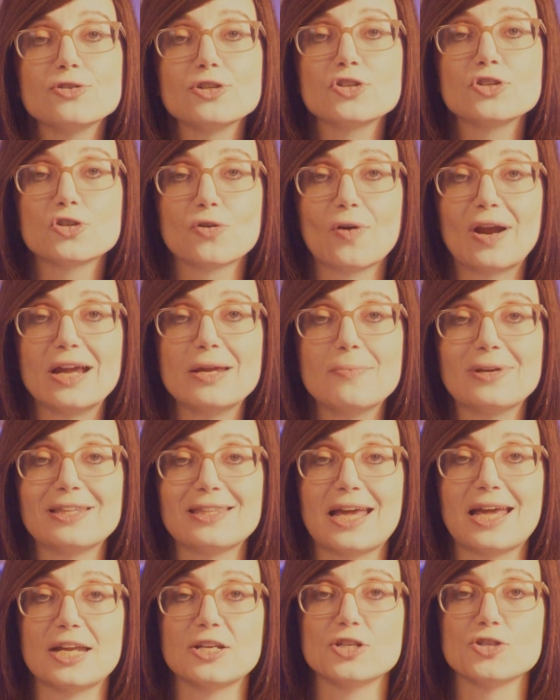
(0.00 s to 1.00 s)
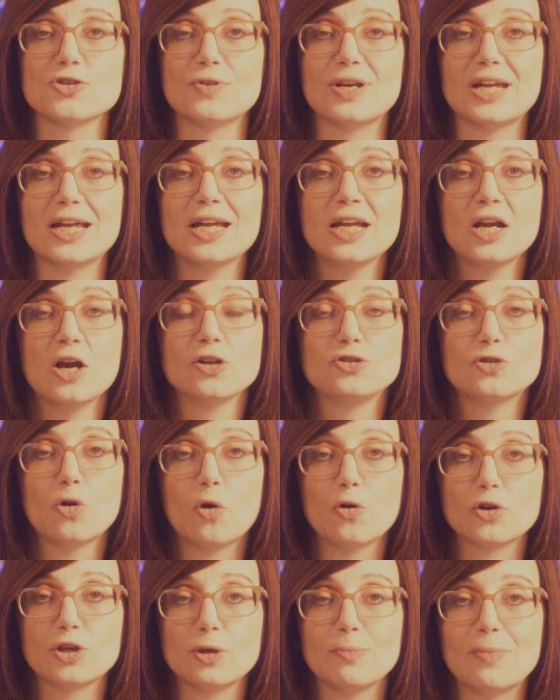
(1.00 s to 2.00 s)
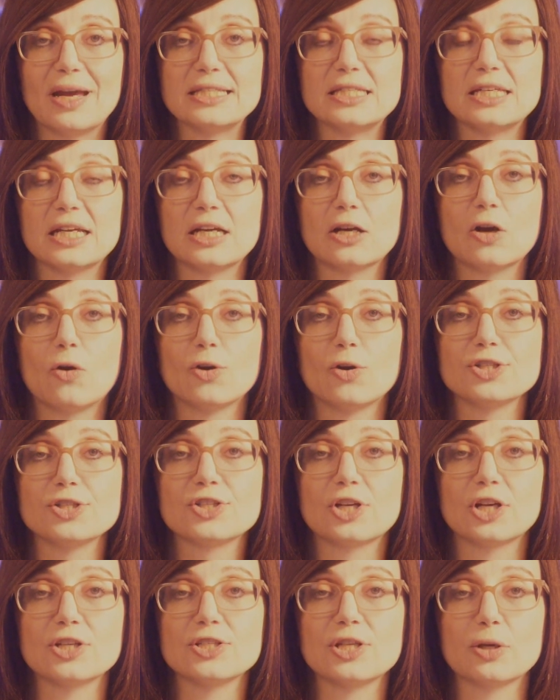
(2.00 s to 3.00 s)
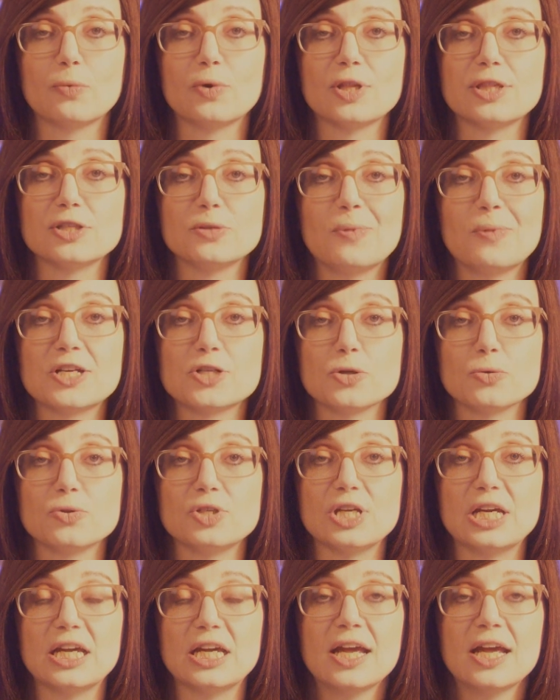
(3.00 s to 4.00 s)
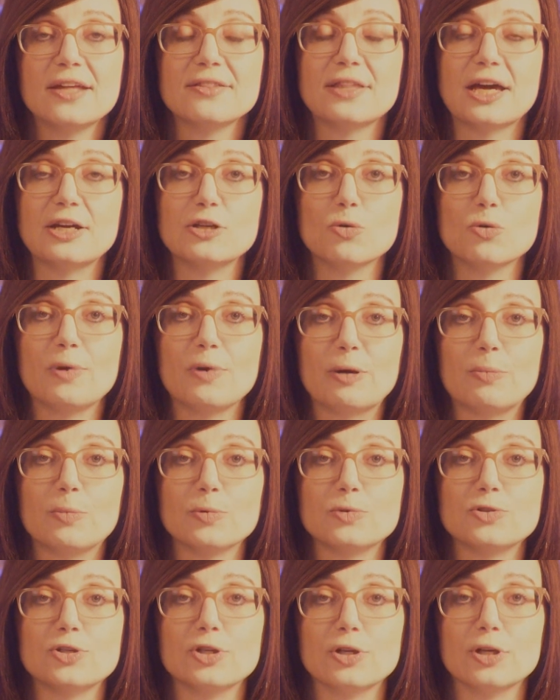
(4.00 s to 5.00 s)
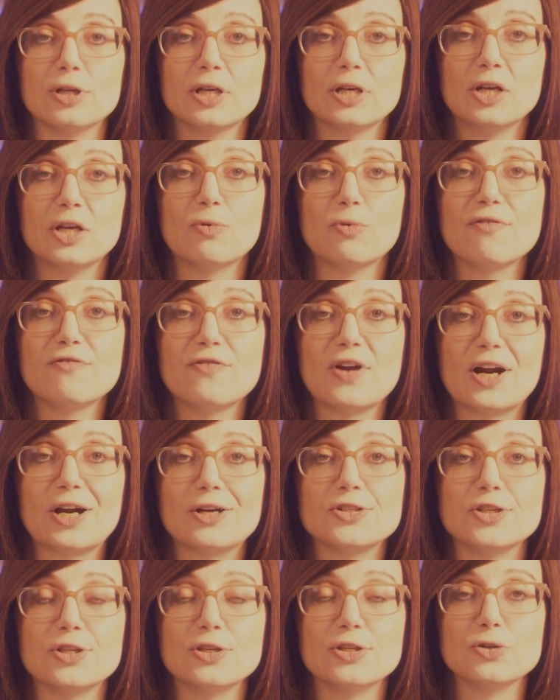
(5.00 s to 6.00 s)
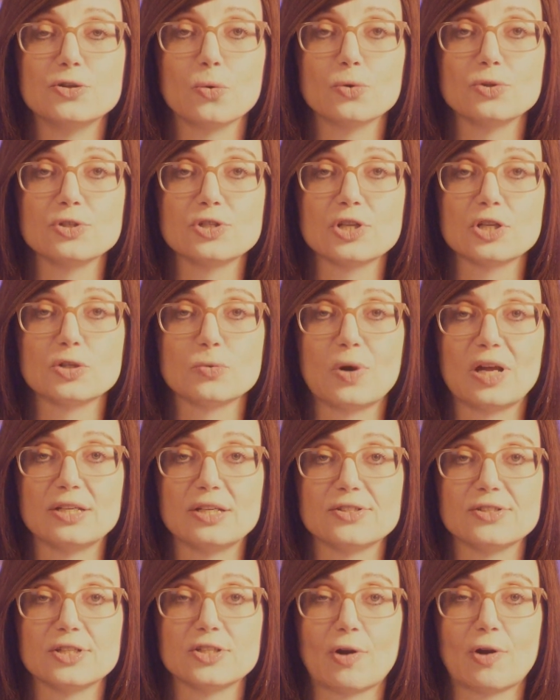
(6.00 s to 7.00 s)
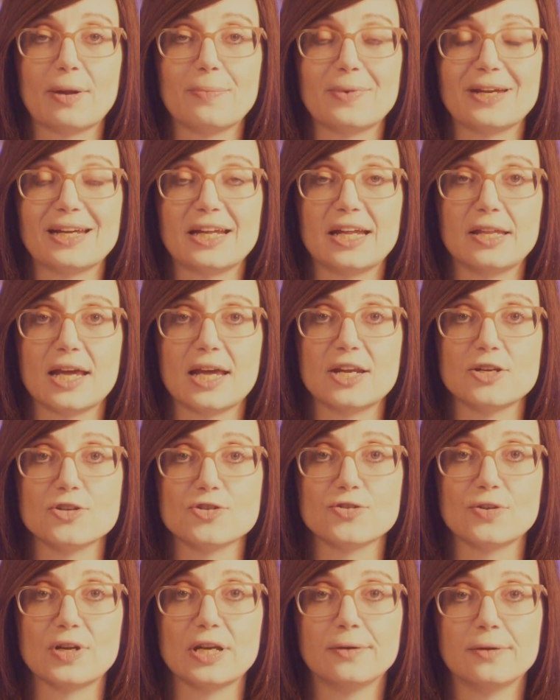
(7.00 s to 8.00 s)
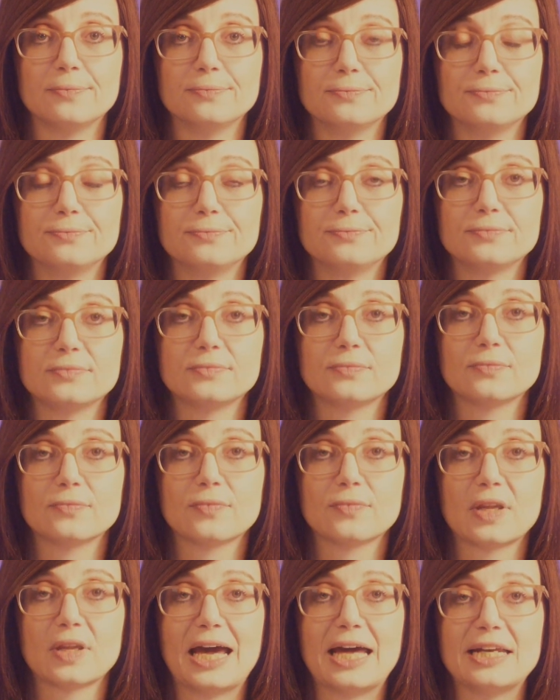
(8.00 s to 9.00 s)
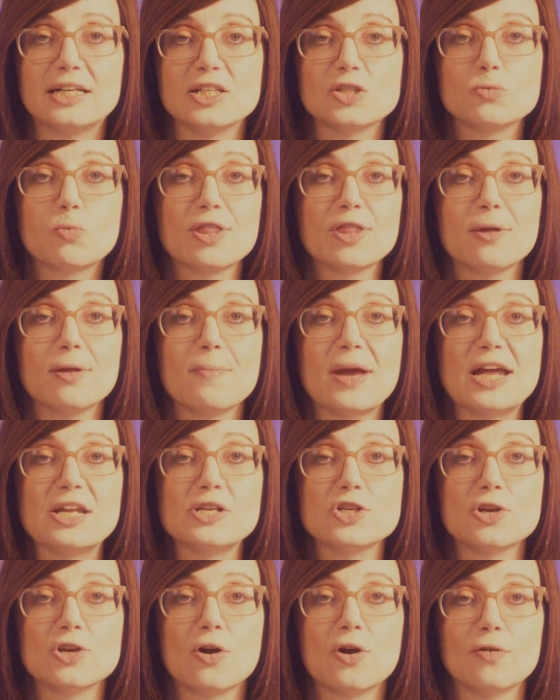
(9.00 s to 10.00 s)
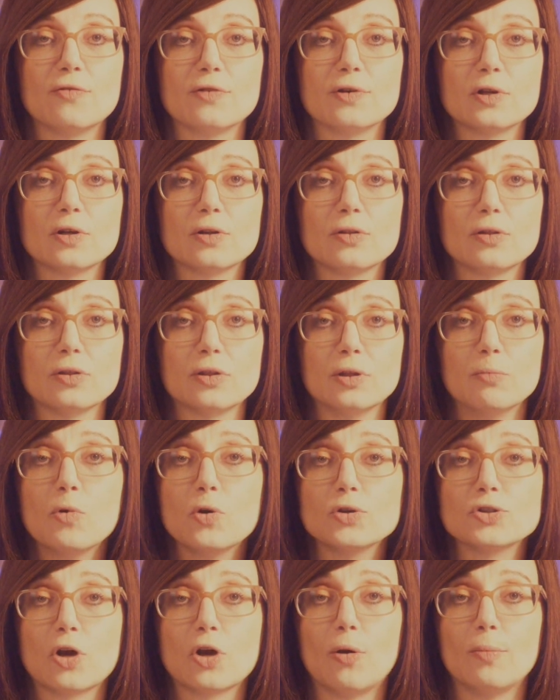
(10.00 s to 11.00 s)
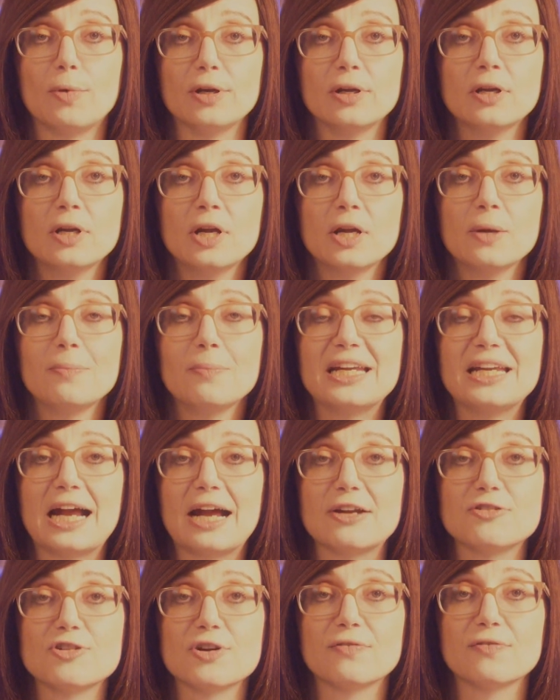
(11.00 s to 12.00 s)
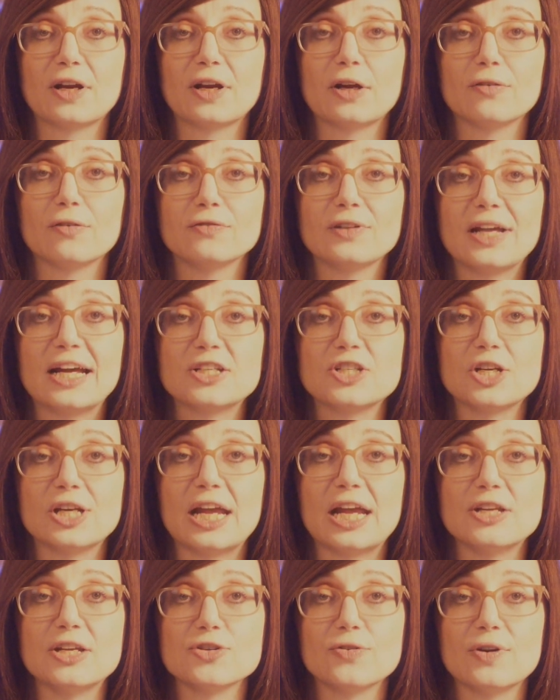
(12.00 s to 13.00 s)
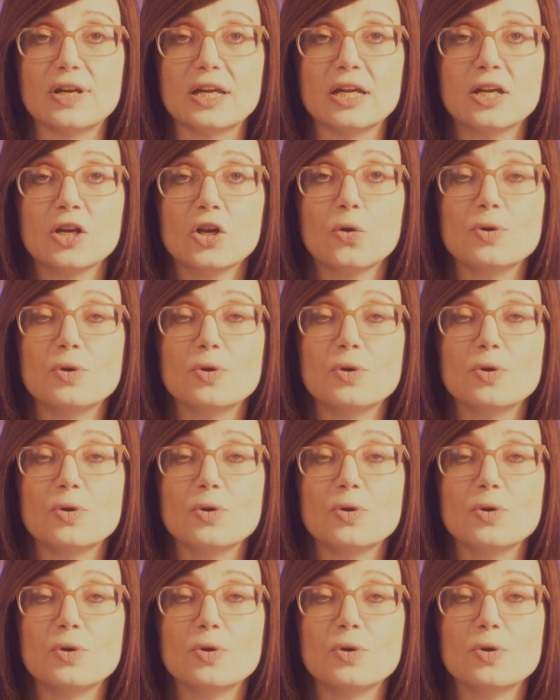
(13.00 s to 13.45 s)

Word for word: you're describing the injury, documenting or discussing with a specialty, that you'll be able to refer to the zones as well as describing the injury. And it's worth a mention of a, the most common pediatric finger flexion injury,